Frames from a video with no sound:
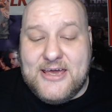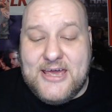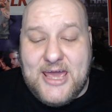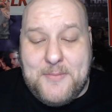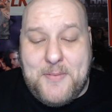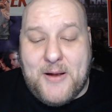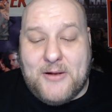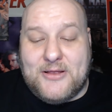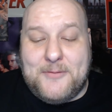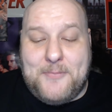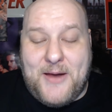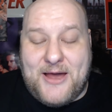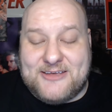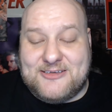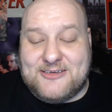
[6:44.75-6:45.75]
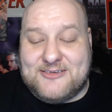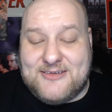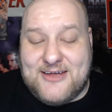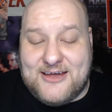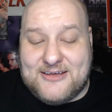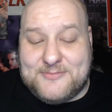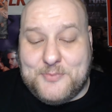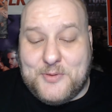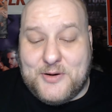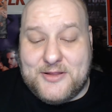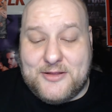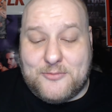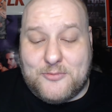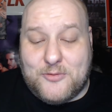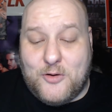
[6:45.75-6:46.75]
He barely passed his test, but
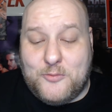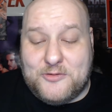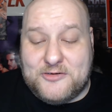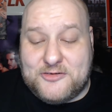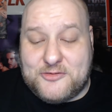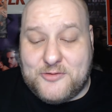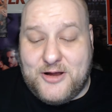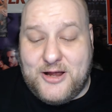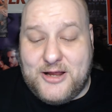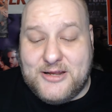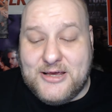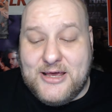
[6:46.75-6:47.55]
the road they're